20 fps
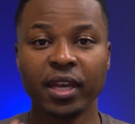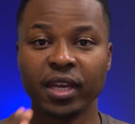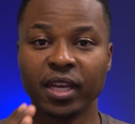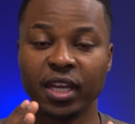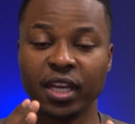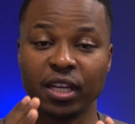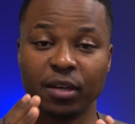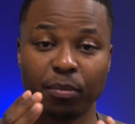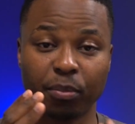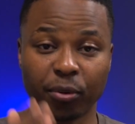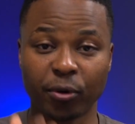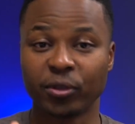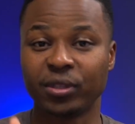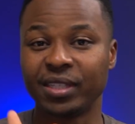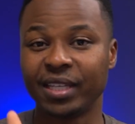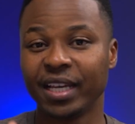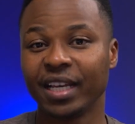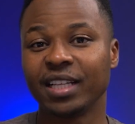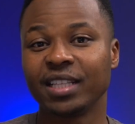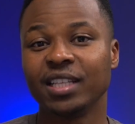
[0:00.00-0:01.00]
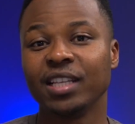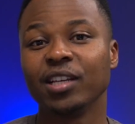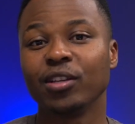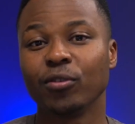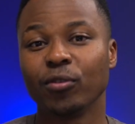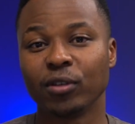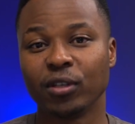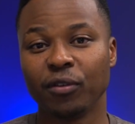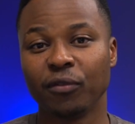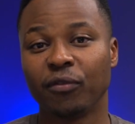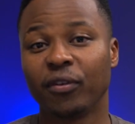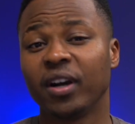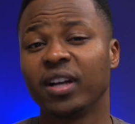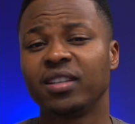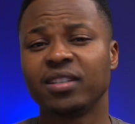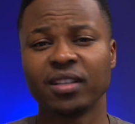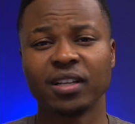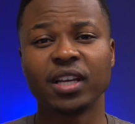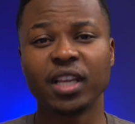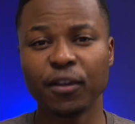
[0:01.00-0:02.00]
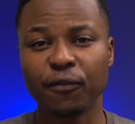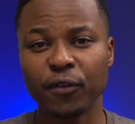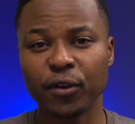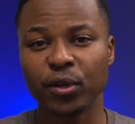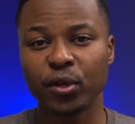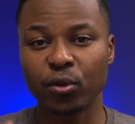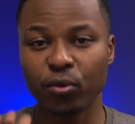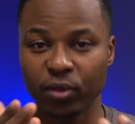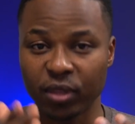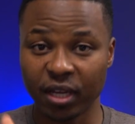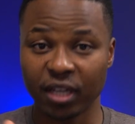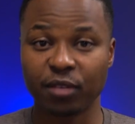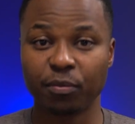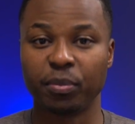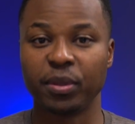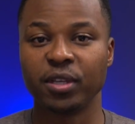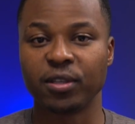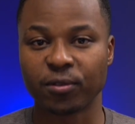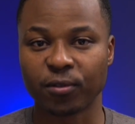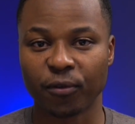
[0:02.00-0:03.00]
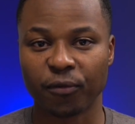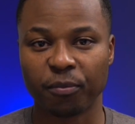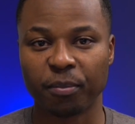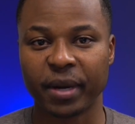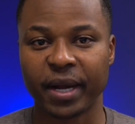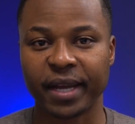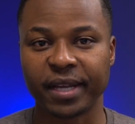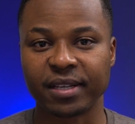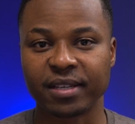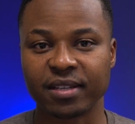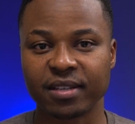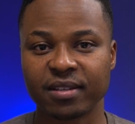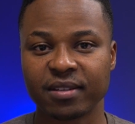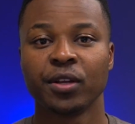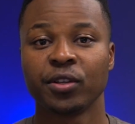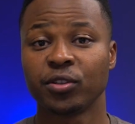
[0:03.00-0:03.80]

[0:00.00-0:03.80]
in protecting your device and giving you that peace of mind.